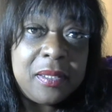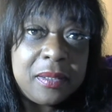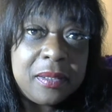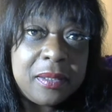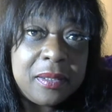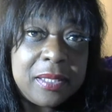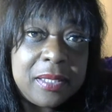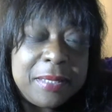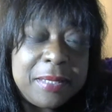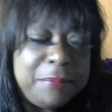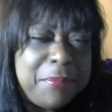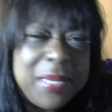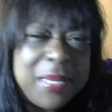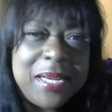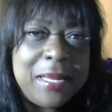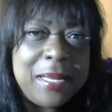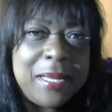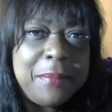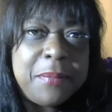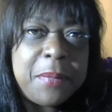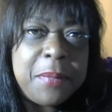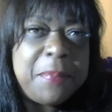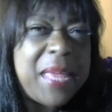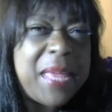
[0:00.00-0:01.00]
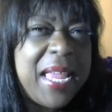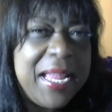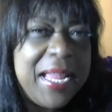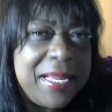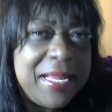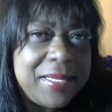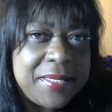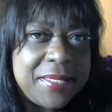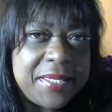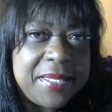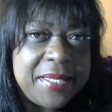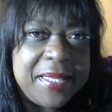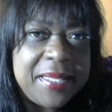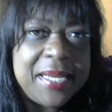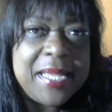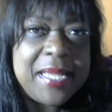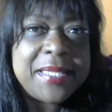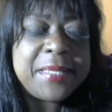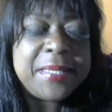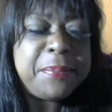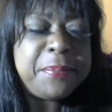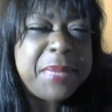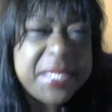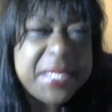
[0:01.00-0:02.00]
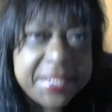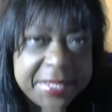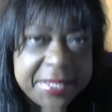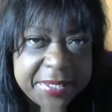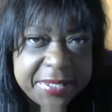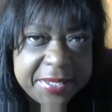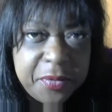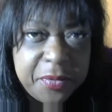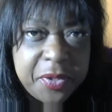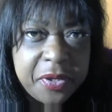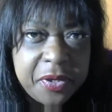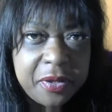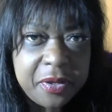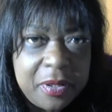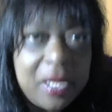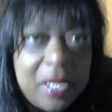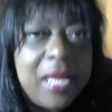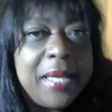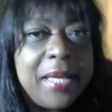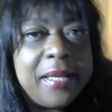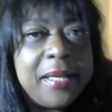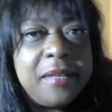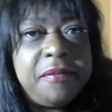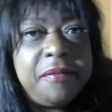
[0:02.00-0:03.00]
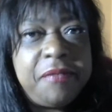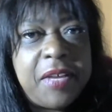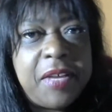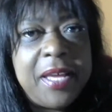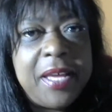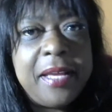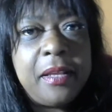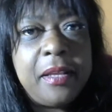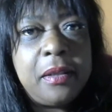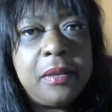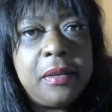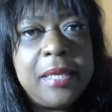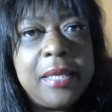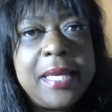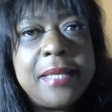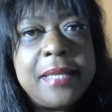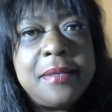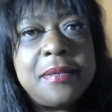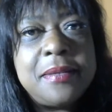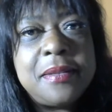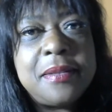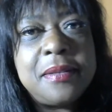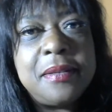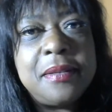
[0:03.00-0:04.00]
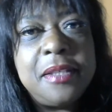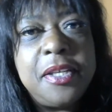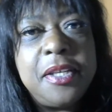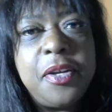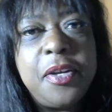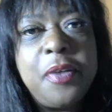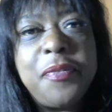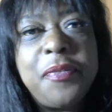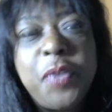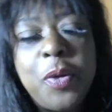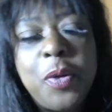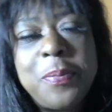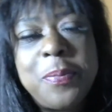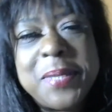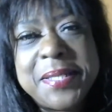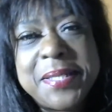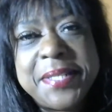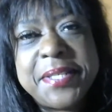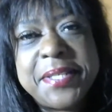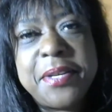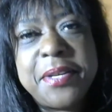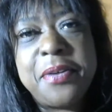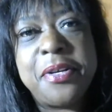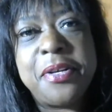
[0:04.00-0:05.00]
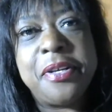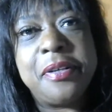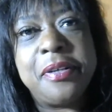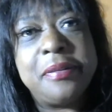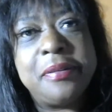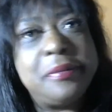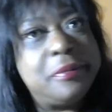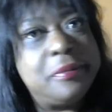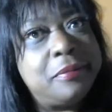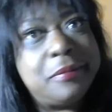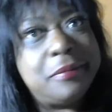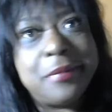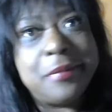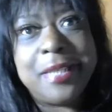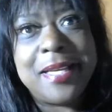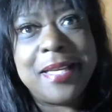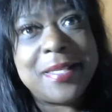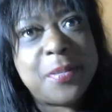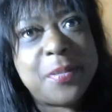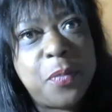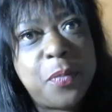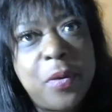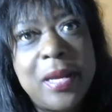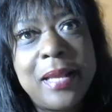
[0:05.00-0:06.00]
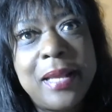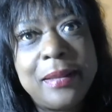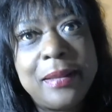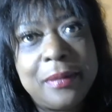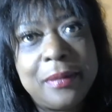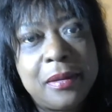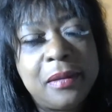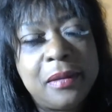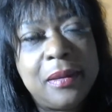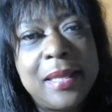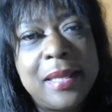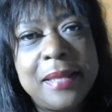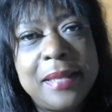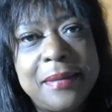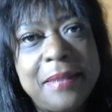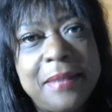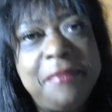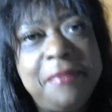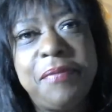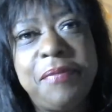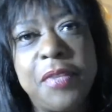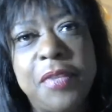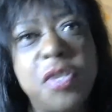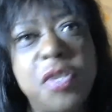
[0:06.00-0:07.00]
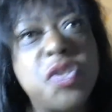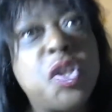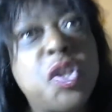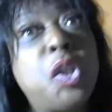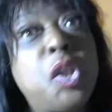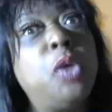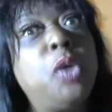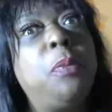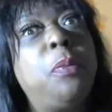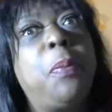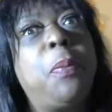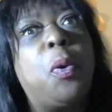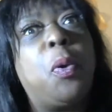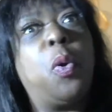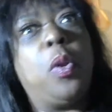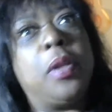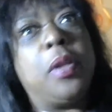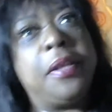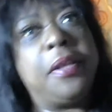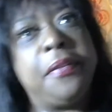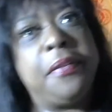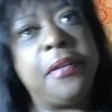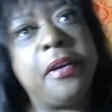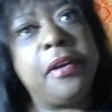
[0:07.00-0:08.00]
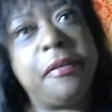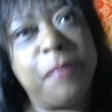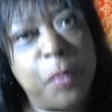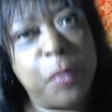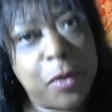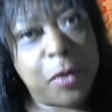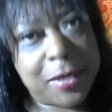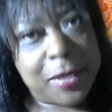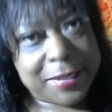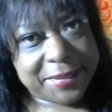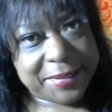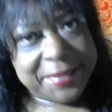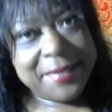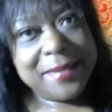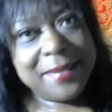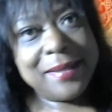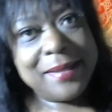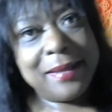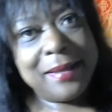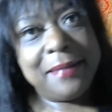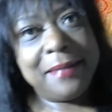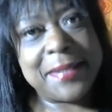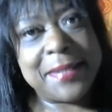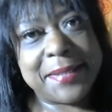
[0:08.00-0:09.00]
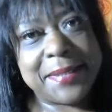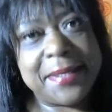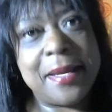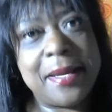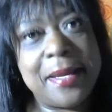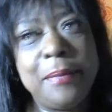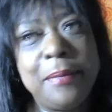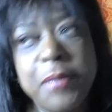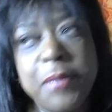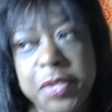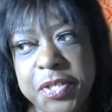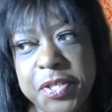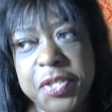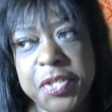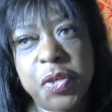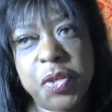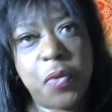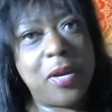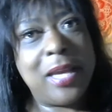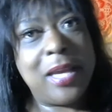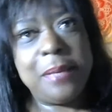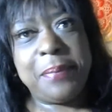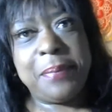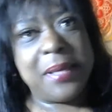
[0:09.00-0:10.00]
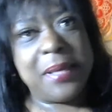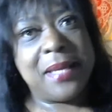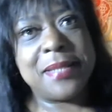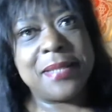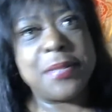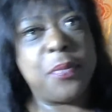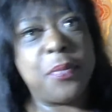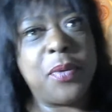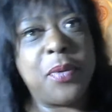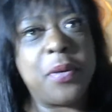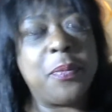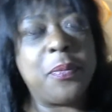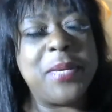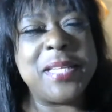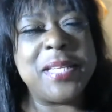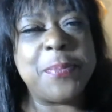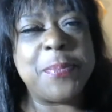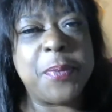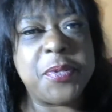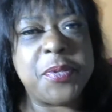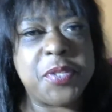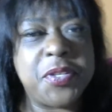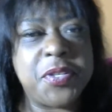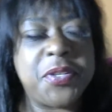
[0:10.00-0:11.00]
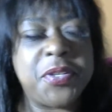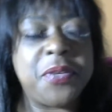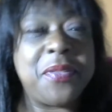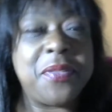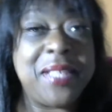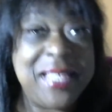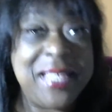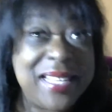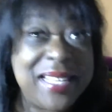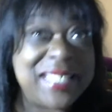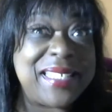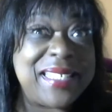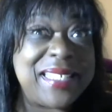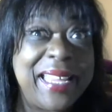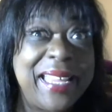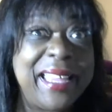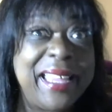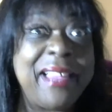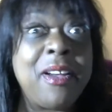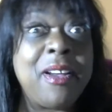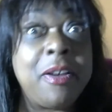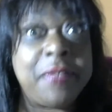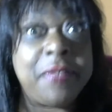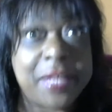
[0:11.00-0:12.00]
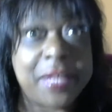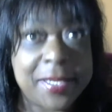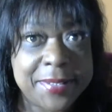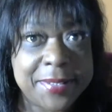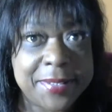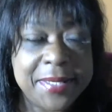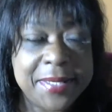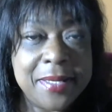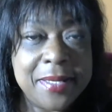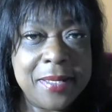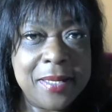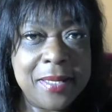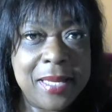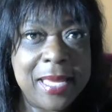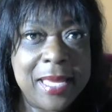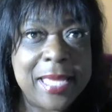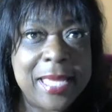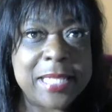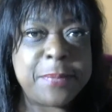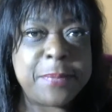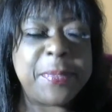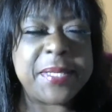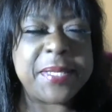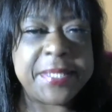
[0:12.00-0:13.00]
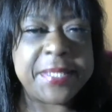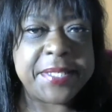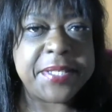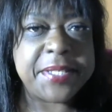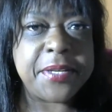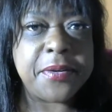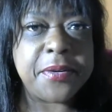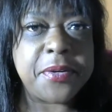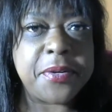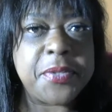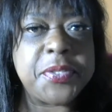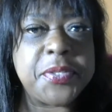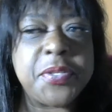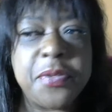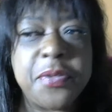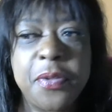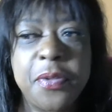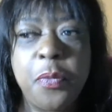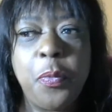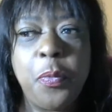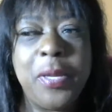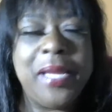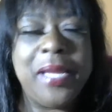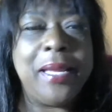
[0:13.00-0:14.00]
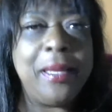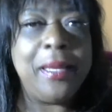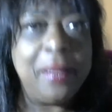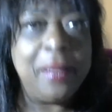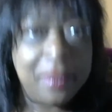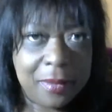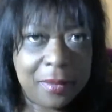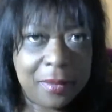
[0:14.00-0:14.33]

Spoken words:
But I'm amazed that as a business owner, I can file. And, if you're a business owner, guess what? There's a loophole in there for us this time, which is great because what are we supposed to do? They need to take care of us as business owners so that we